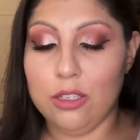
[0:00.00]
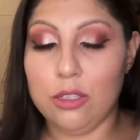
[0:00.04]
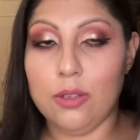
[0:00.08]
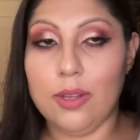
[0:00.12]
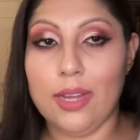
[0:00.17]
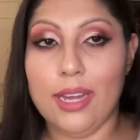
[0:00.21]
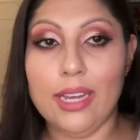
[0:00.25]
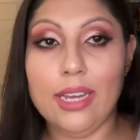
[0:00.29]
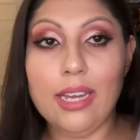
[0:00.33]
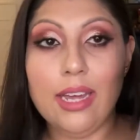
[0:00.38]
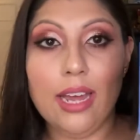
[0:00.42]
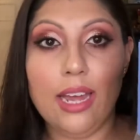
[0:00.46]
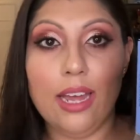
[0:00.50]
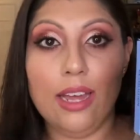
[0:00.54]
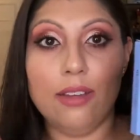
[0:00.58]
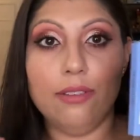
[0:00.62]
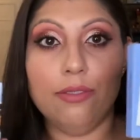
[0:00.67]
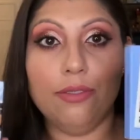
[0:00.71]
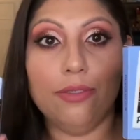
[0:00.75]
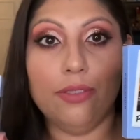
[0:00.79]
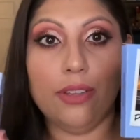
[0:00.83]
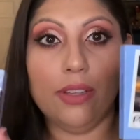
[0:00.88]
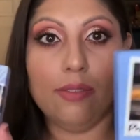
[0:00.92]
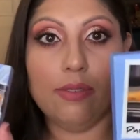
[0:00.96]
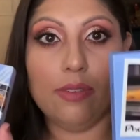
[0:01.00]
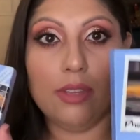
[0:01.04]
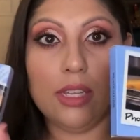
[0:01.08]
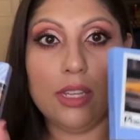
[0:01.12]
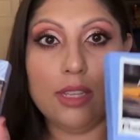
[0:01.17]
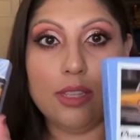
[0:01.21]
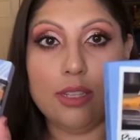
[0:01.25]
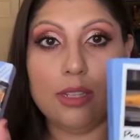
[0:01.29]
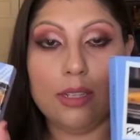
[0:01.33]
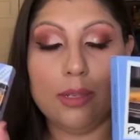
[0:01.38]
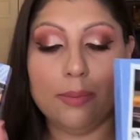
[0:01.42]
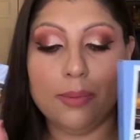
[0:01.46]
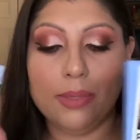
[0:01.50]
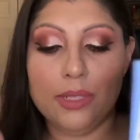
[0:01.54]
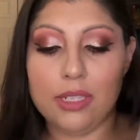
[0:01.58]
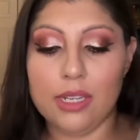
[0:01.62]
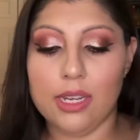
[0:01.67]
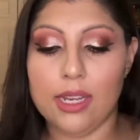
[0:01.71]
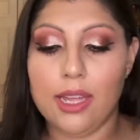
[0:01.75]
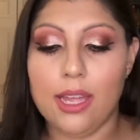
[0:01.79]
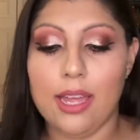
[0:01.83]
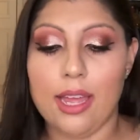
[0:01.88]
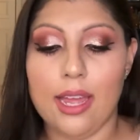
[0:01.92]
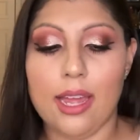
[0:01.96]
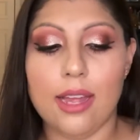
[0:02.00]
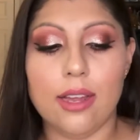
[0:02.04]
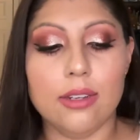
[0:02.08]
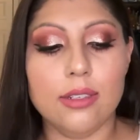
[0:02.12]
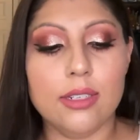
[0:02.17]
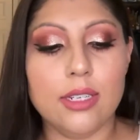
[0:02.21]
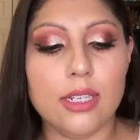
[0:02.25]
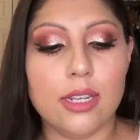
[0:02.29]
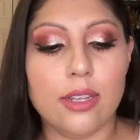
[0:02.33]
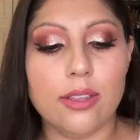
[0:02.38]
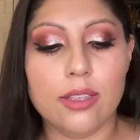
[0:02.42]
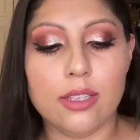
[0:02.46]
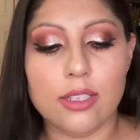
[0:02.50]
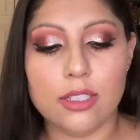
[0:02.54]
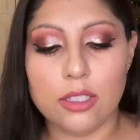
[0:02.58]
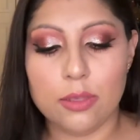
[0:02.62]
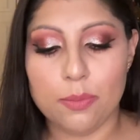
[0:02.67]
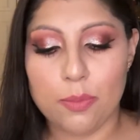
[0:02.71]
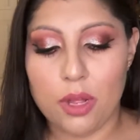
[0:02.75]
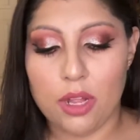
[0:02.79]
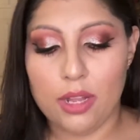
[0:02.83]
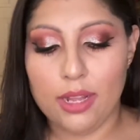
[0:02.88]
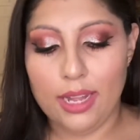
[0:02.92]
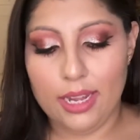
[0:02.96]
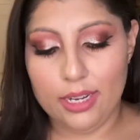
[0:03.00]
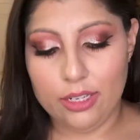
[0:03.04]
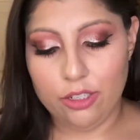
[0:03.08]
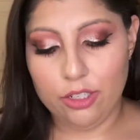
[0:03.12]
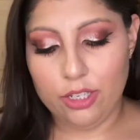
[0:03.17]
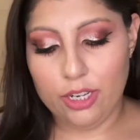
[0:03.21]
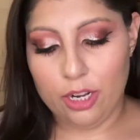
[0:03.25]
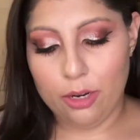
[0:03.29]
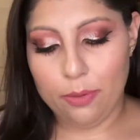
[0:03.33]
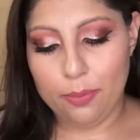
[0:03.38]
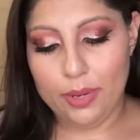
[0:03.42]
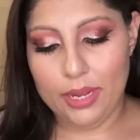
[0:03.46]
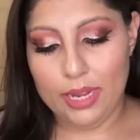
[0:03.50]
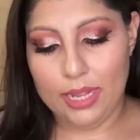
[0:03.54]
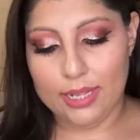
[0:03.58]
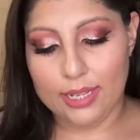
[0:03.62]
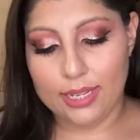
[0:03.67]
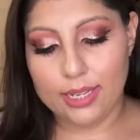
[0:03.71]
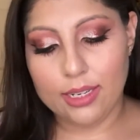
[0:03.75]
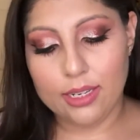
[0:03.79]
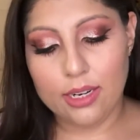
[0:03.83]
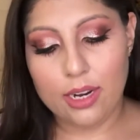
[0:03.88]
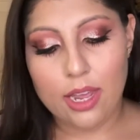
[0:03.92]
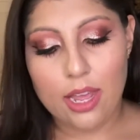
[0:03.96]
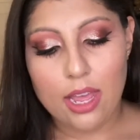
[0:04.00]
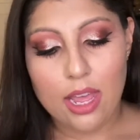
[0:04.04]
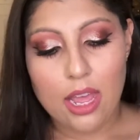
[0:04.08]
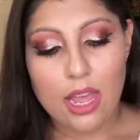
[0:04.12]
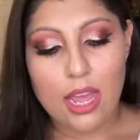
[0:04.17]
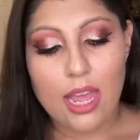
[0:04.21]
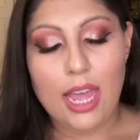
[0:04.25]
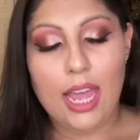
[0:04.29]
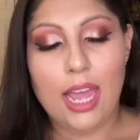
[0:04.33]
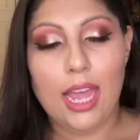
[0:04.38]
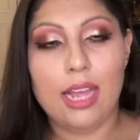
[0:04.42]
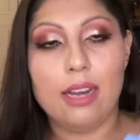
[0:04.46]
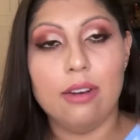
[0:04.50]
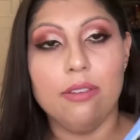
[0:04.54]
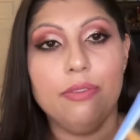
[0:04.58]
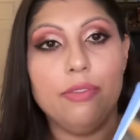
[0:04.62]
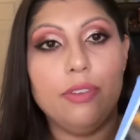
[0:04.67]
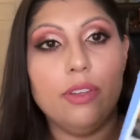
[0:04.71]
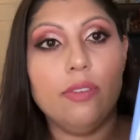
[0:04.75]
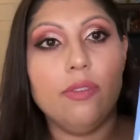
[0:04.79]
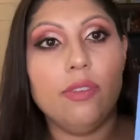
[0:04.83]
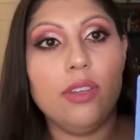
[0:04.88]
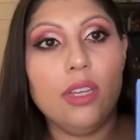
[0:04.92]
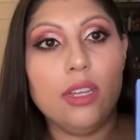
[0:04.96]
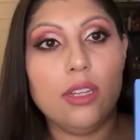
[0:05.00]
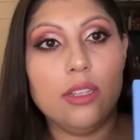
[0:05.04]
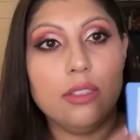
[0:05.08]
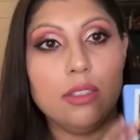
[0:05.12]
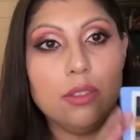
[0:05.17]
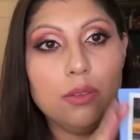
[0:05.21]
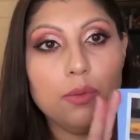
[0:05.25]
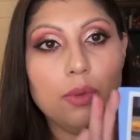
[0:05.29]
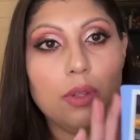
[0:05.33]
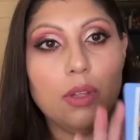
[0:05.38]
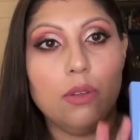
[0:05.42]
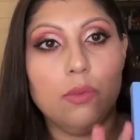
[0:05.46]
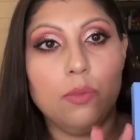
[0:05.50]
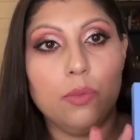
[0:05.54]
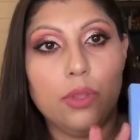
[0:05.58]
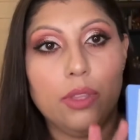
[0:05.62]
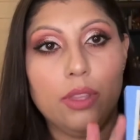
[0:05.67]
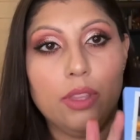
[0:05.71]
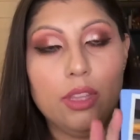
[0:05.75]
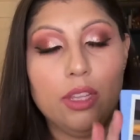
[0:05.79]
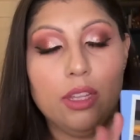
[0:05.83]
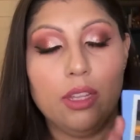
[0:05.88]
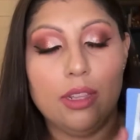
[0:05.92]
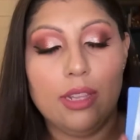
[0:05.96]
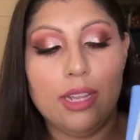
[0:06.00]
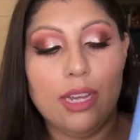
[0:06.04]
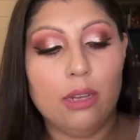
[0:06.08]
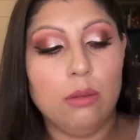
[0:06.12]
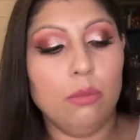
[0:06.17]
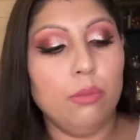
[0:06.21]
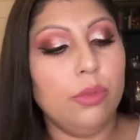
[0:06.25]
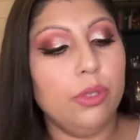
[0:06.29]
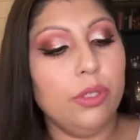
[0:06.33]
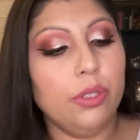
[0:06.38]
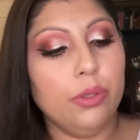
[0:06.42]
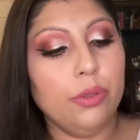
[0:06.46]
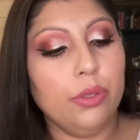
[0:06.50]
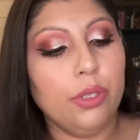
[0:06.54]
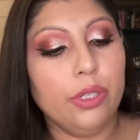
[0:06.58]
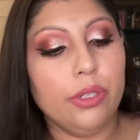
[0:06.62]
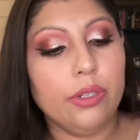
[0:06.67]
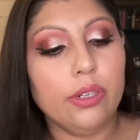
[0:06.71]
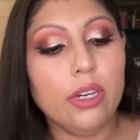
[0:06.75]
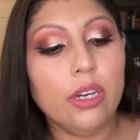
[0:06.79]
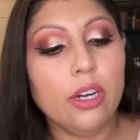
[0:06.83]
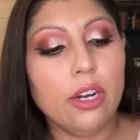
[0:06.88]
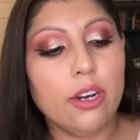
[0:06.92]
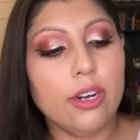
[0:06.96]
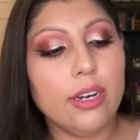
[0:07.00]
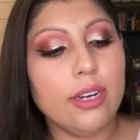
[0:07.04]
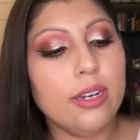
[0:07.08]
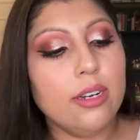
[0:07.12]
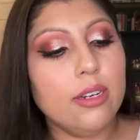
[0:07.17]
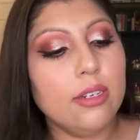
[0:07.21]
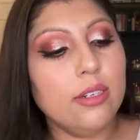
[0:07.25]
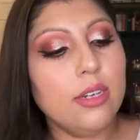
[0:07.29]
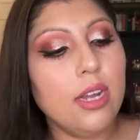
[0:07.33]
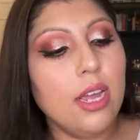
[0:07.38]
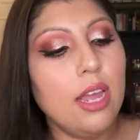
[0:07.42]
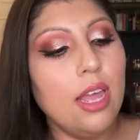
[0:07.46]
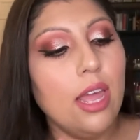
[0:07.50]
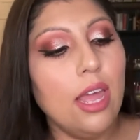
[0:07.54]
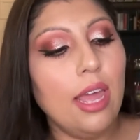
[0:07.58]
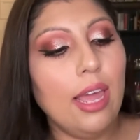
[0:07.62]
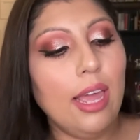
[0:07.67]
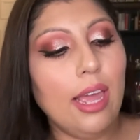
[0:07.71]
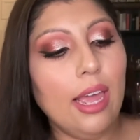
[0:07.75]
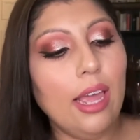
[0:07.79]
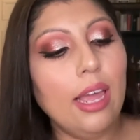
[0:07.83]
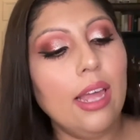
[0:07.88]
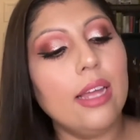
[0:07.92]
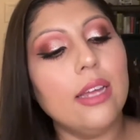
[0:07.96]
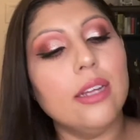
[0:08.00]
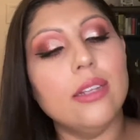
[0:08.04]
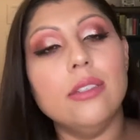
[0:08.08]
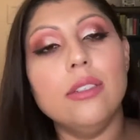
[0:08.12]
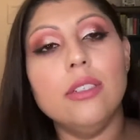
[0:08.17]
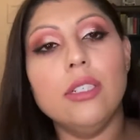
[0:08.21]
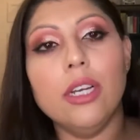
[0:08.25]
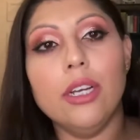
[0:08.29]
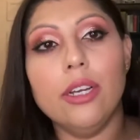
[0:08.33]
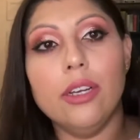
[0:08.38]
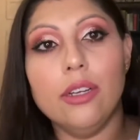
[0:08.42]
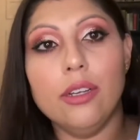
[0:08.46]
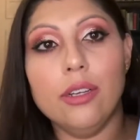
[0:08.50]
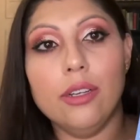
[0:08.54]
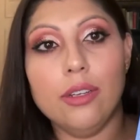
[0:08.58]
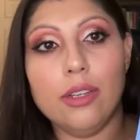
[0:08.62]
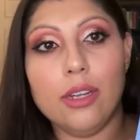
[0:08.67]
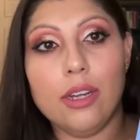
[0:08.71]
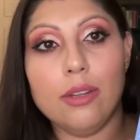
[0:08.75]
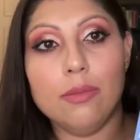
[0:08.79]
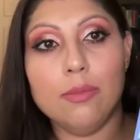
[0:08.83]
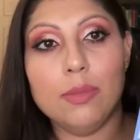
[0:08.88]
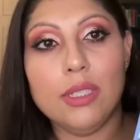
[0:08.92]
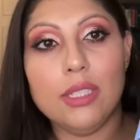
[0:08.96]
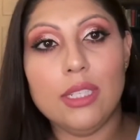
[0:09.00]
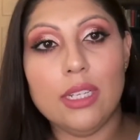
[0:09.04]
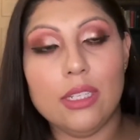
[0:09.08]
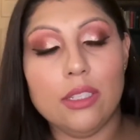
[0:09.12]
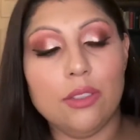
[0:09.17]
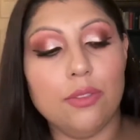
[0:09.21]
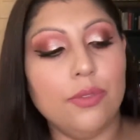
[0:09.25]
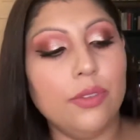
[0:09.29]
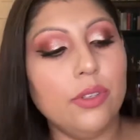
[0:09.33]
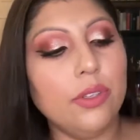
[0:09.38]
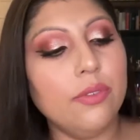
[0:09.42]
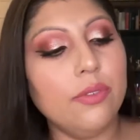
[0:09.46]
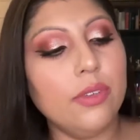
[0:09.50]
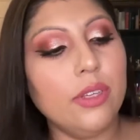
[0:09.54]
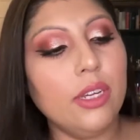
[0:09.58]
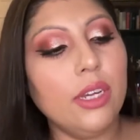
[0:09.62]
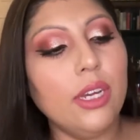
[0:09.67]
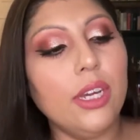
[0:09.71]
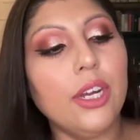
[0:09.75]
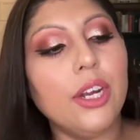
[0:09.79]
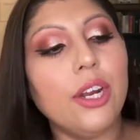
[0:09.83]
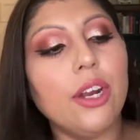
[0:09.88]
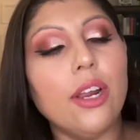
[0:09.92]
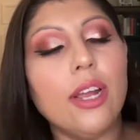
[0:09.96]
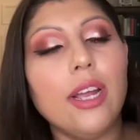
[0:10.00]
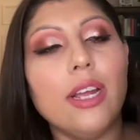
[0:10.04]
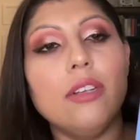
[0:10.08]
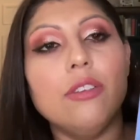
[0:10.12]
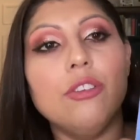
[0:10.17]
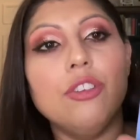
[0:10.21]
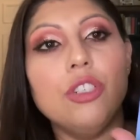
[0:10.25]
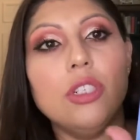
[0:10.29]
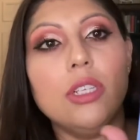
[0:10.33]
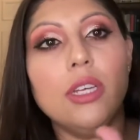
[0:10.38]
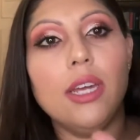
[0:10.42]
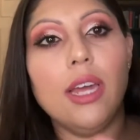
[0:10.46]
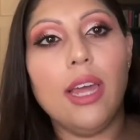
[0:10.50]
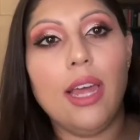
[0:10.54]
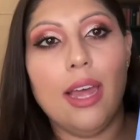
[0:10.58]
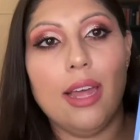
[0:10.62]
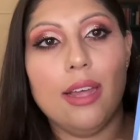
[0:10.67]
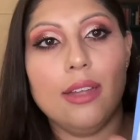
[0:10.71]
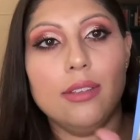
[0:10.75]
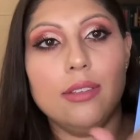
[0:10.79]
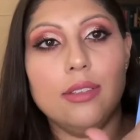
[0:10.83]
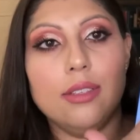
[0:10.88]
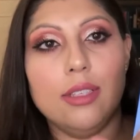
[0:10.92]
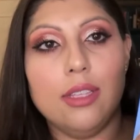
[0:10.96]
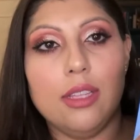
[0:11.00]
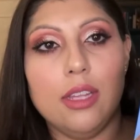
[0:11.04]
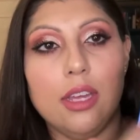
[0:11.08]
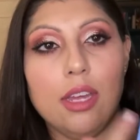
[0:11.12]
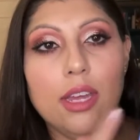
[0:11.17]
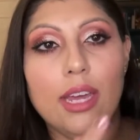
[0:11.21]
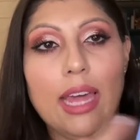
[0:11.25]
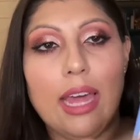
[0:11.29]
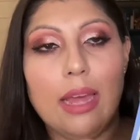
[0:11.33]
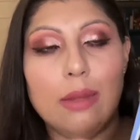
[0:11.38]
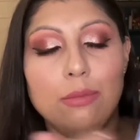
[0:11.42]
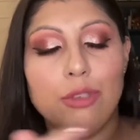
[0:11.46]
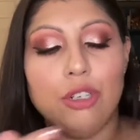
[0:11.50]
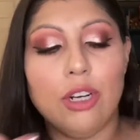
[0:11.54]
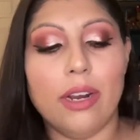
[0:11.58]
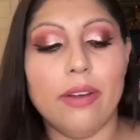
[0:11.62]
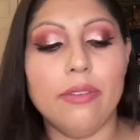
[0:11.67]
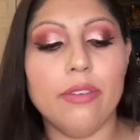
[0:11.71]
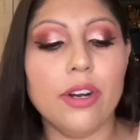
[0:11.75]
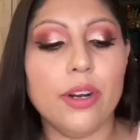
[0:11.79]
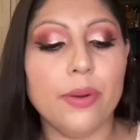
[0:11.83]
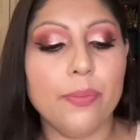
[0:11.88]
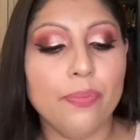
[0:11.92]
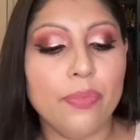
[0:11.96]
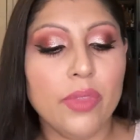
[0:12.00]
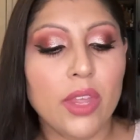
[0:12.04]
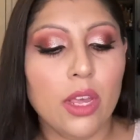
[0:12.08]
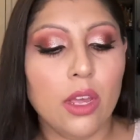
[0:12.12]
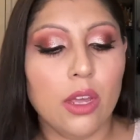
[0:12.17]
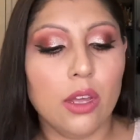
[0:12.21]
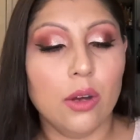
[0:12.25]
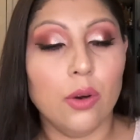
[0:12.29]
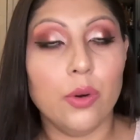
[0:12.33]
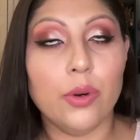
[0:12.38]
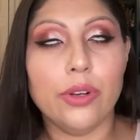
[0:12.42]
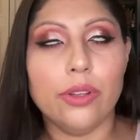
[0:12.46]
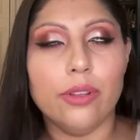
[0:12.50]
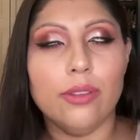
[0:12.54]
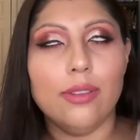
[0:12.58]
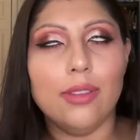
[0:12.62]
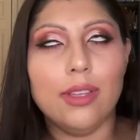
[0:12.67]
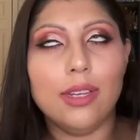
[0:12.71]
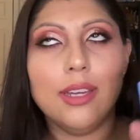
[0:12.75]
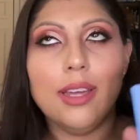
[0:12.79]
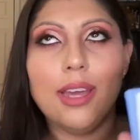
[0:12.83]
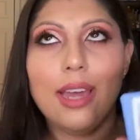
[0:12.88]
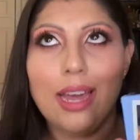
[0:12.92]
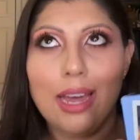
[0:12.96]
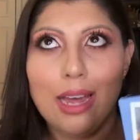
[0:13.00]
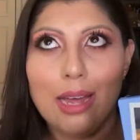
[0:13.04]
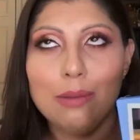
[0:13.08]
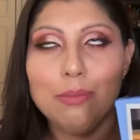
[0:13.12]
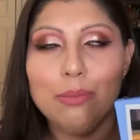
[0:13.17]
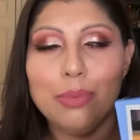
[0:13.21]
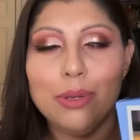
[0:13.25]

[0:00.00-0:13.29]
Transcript: I have Phoebe, the lipstick, and the small eyeshadow palette. And Phoebe is the one with the light blue unicorn. And it says Phoebe here, and she has the cab driver, or the cab